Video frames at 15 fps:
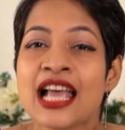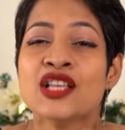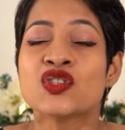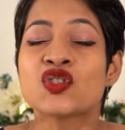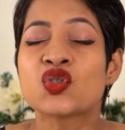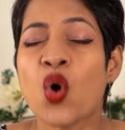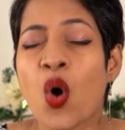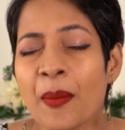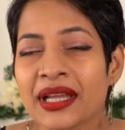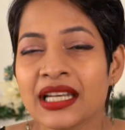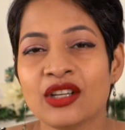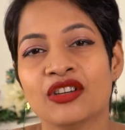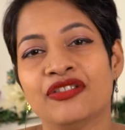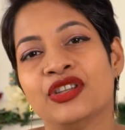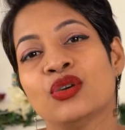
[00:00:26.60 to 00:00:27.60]
So
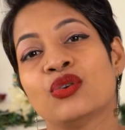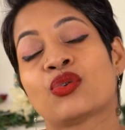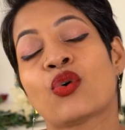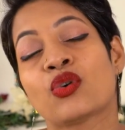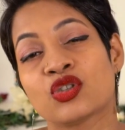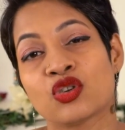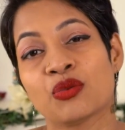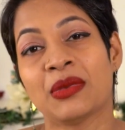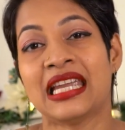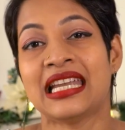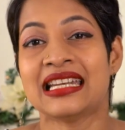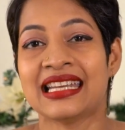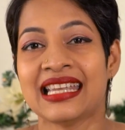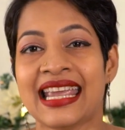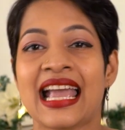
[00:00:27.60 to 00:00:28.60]
many of you wrote to me
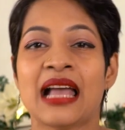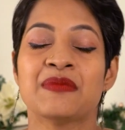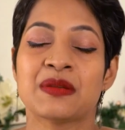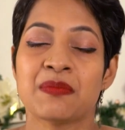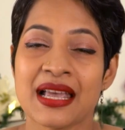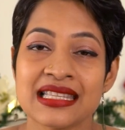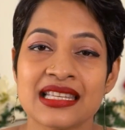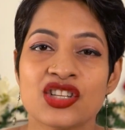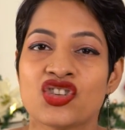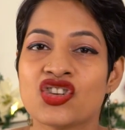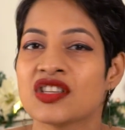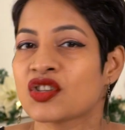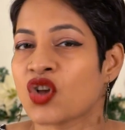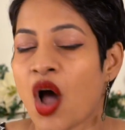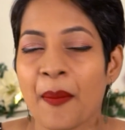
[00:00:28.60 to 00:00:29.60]
in DMs,
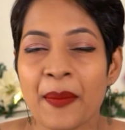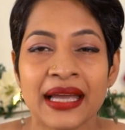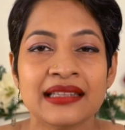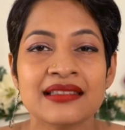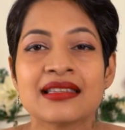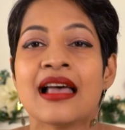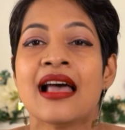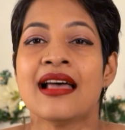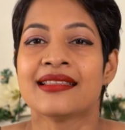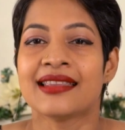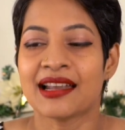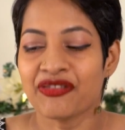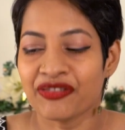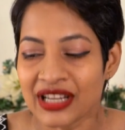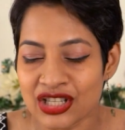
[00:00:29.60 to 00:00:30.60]
messages, comments
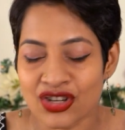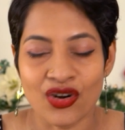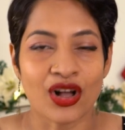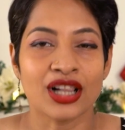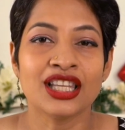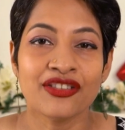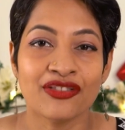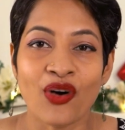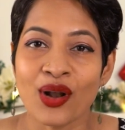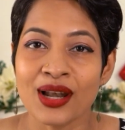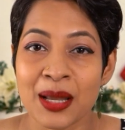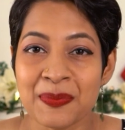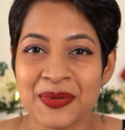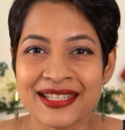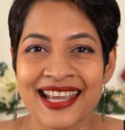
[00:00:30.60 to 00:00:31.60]
that feature all the fall
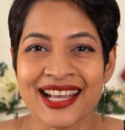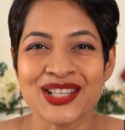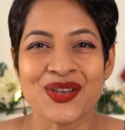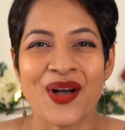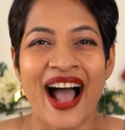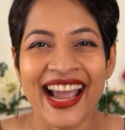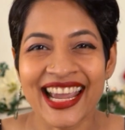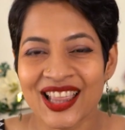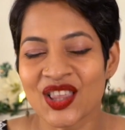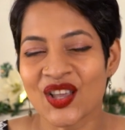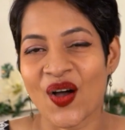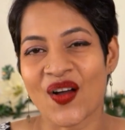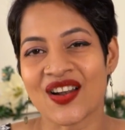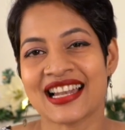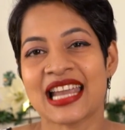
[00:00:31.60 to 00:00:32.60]
lipsticks. So I
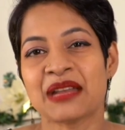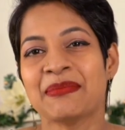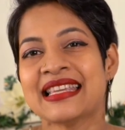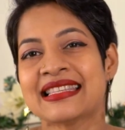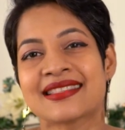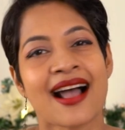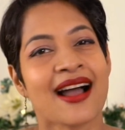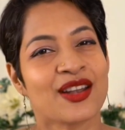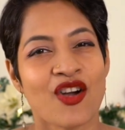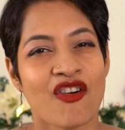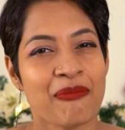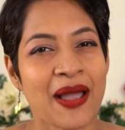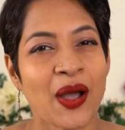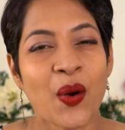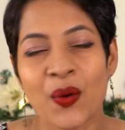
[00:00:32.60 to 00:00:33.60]
thought, let me start off
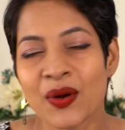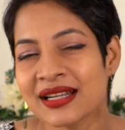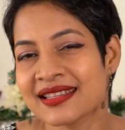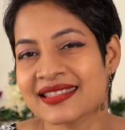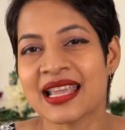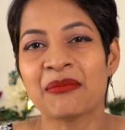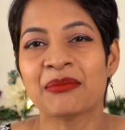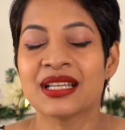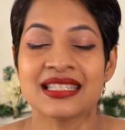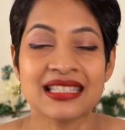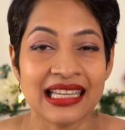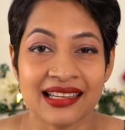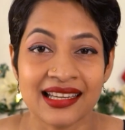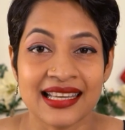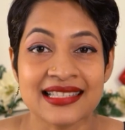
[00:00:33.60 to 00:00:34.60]
my whole December
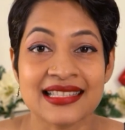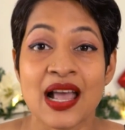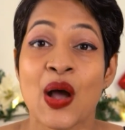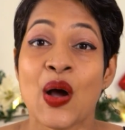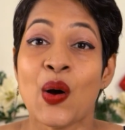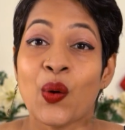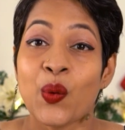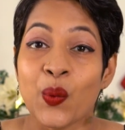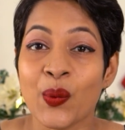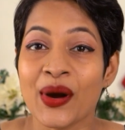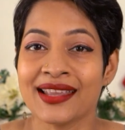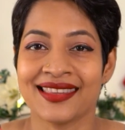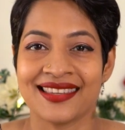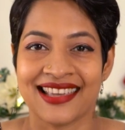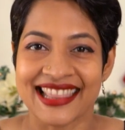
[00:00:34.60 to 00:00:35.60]
series
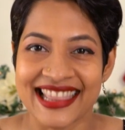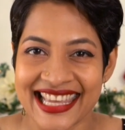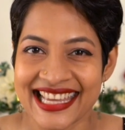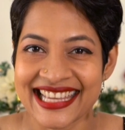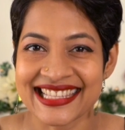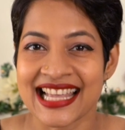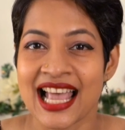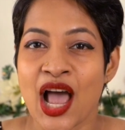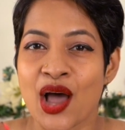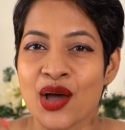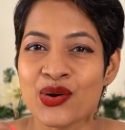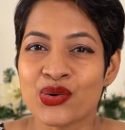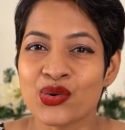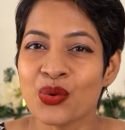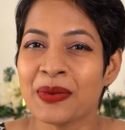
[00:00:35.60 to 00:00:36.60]
with this
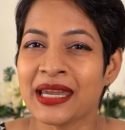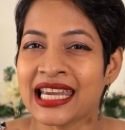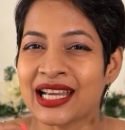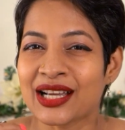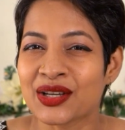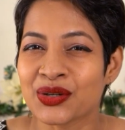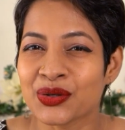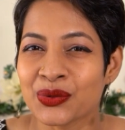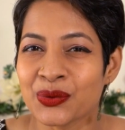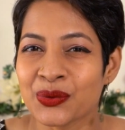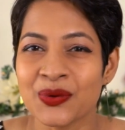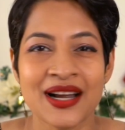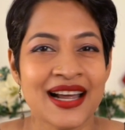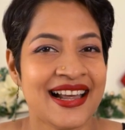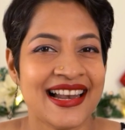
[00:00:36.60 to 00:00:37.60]
Ruby
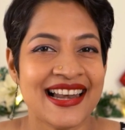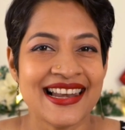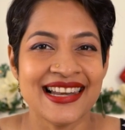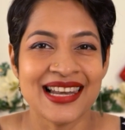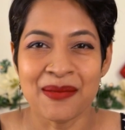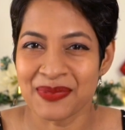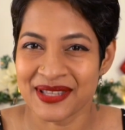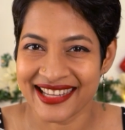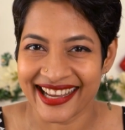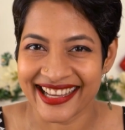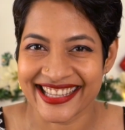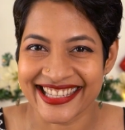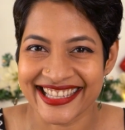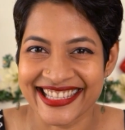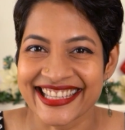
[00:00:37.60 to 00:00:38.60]
Crew lipsticks.
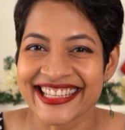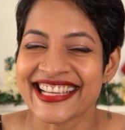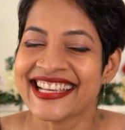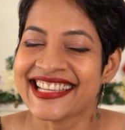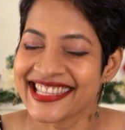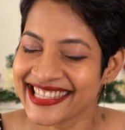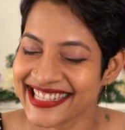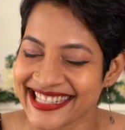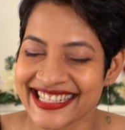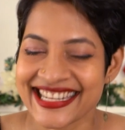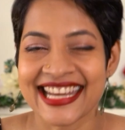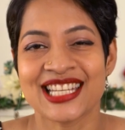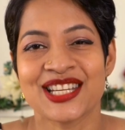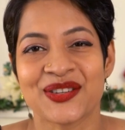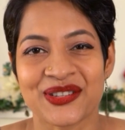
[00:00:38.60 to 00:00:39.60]

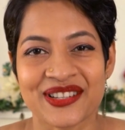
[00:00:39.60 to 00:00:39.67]
Stay tuned.